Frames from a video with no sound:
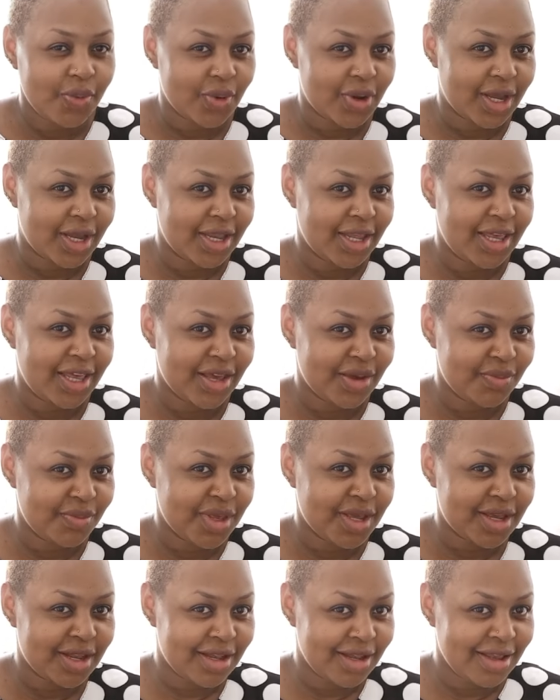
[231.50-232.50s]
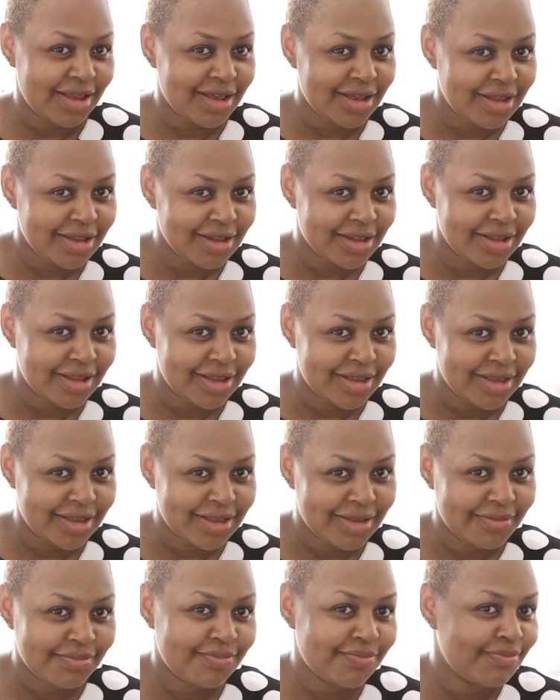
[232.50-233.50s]
can hear me clearly
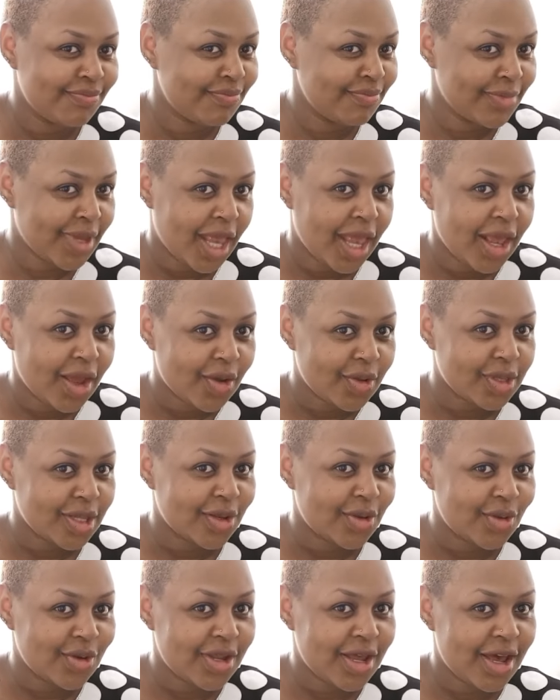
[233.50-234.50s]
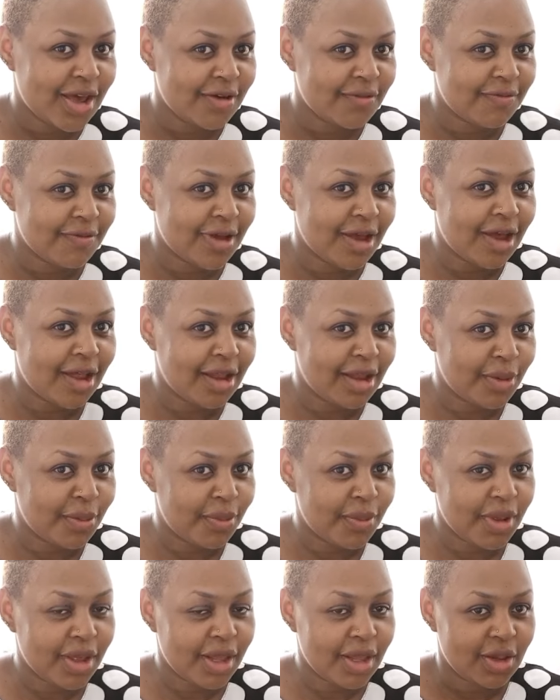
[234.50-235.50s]
because I don't have a
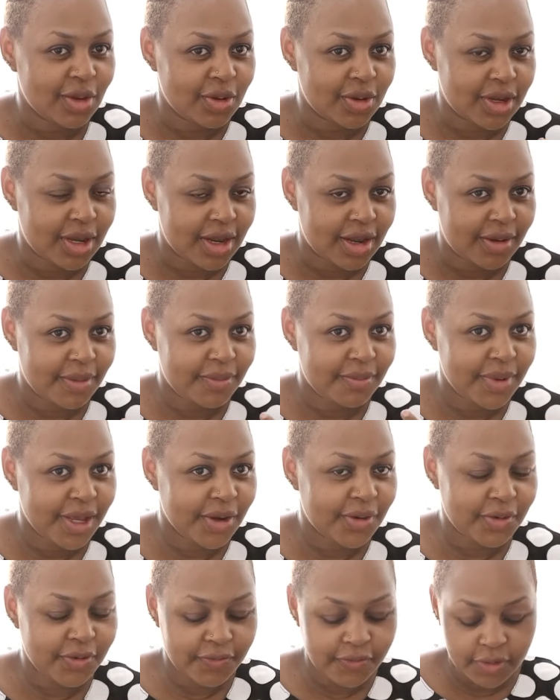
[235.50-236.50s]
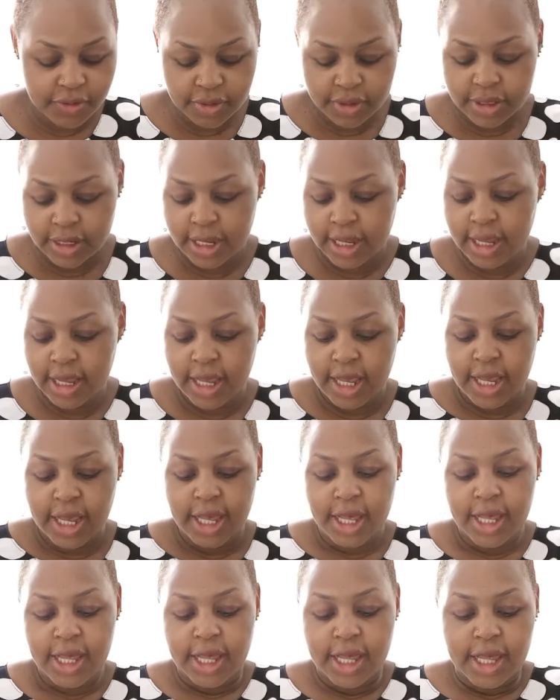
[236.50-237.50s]
lapel or a microphone.
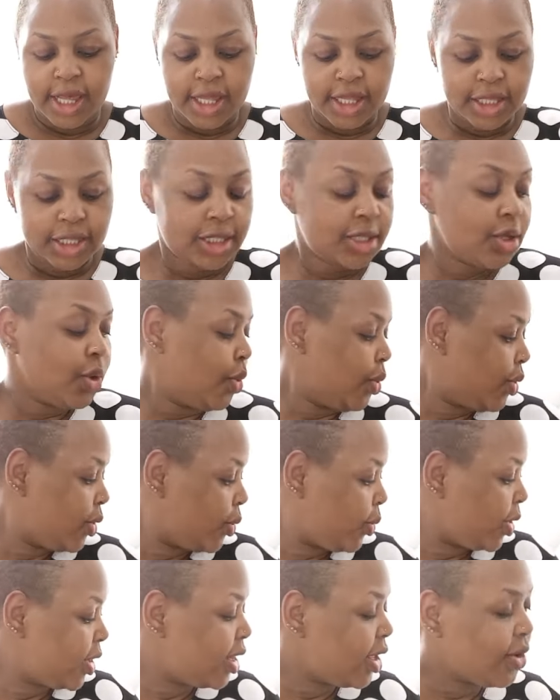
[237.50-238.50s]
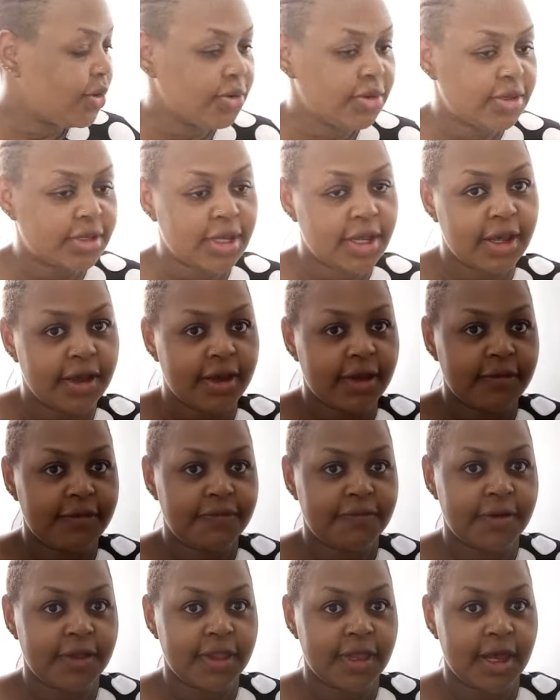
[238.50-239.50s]
So without uh,
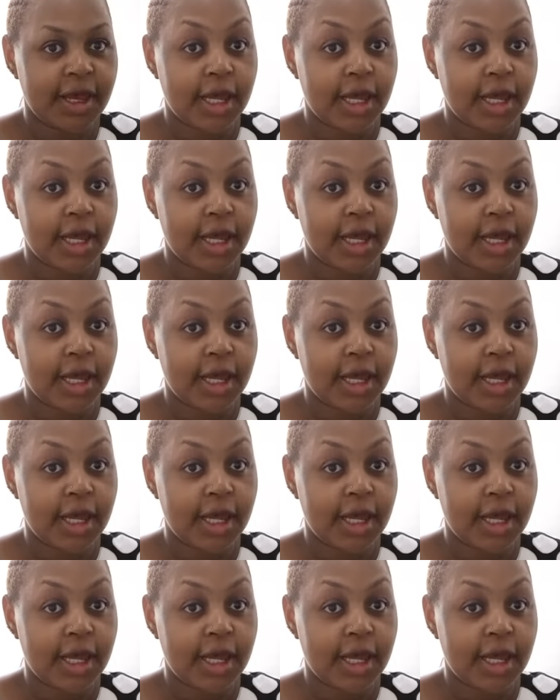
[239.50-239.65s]
further